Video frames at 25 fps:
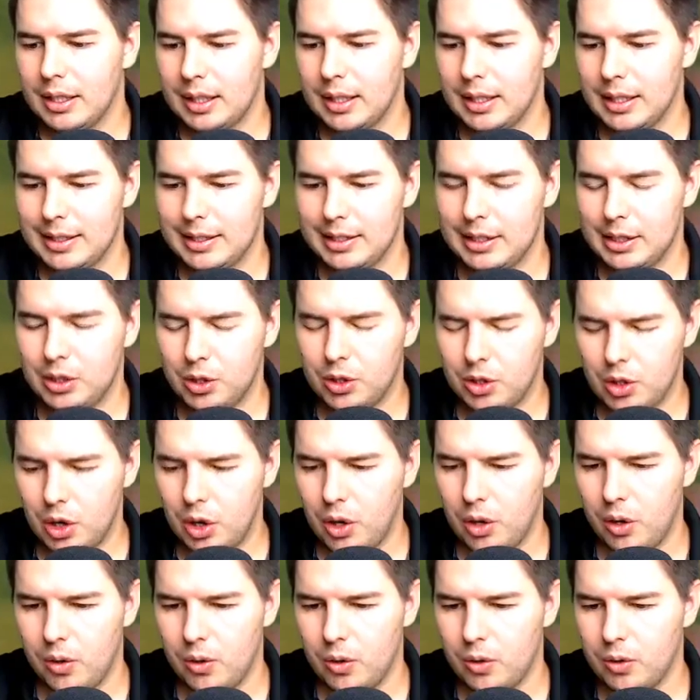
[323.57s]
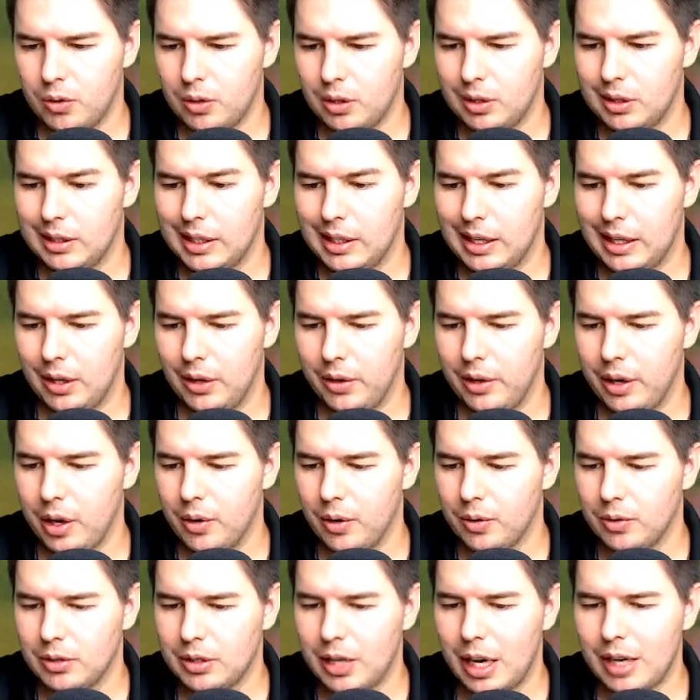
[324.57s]
So I don't know.
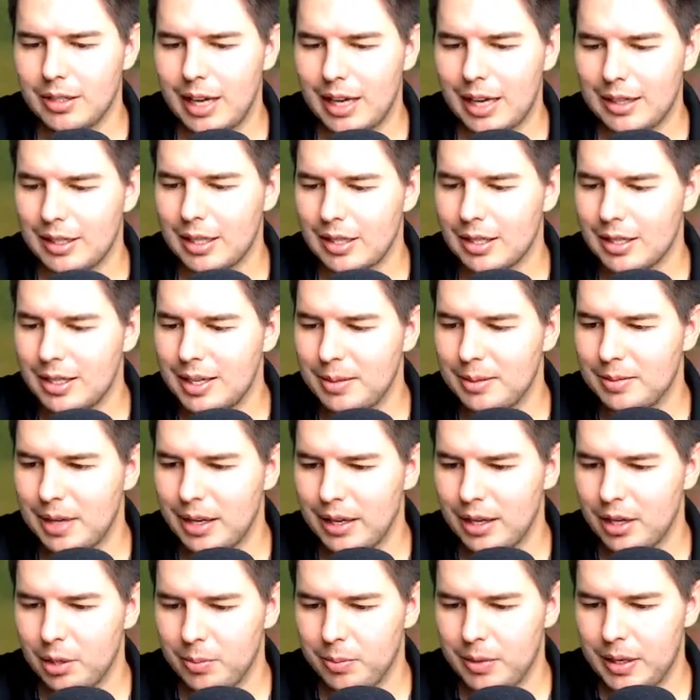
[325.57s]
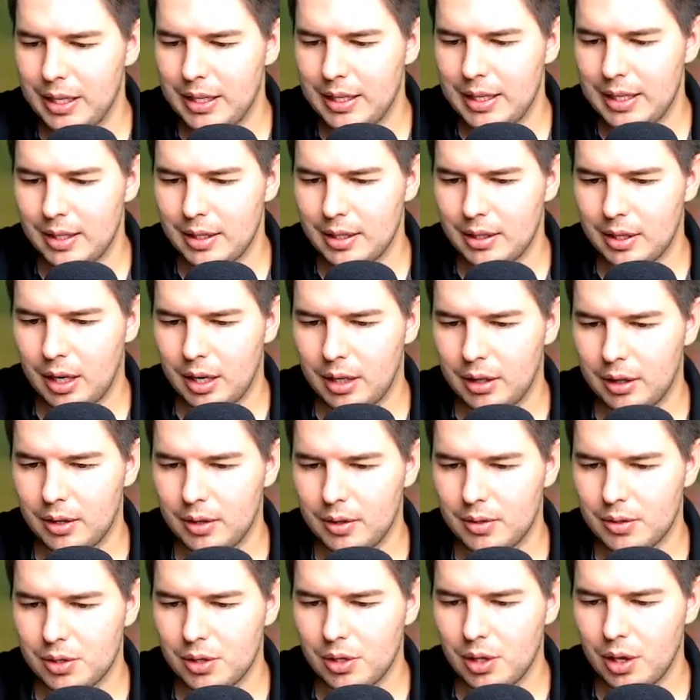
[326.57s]
Dire Tactics seems like it'll be a decent card though.
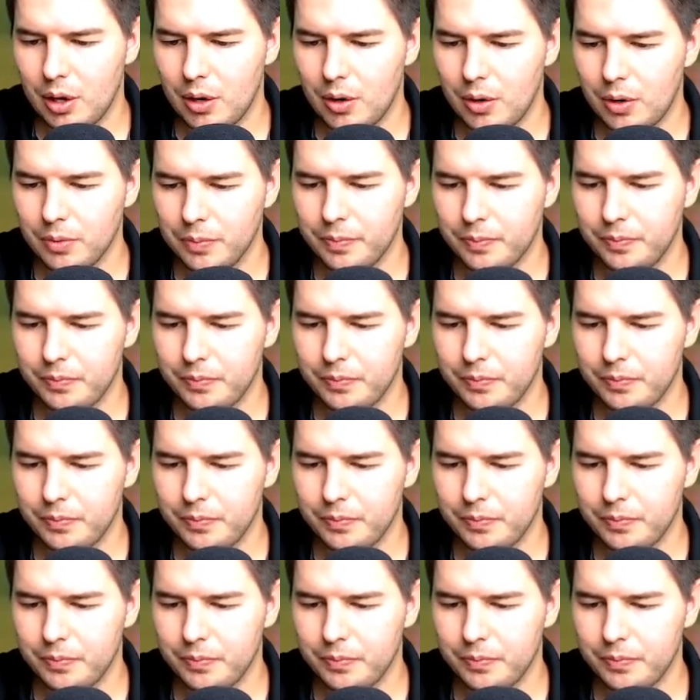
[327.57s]
So